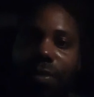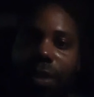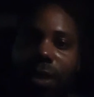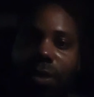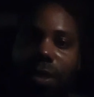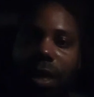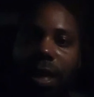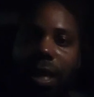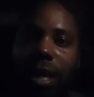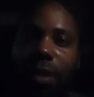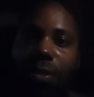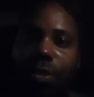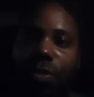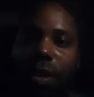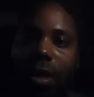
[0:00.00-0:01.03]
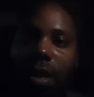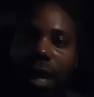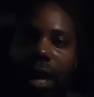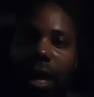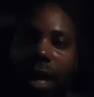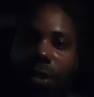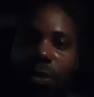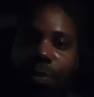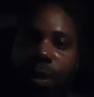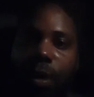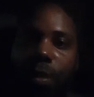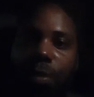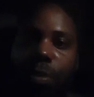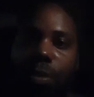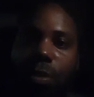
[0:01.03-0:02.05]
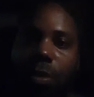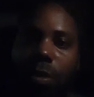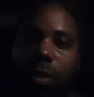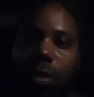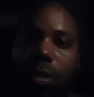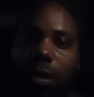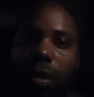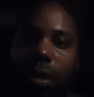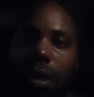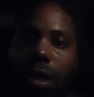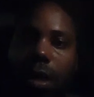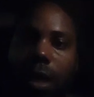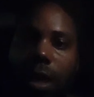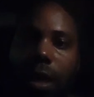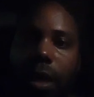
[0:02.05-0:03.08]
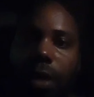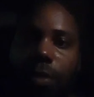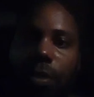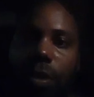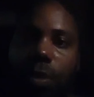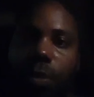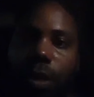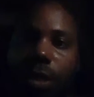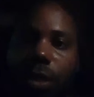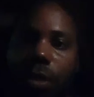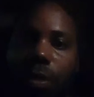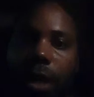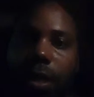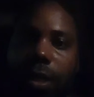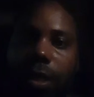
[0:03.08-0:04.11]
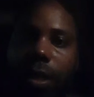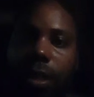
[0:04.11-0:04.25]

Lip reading: You said yeah. It was feeling like I was being pulled in every which direction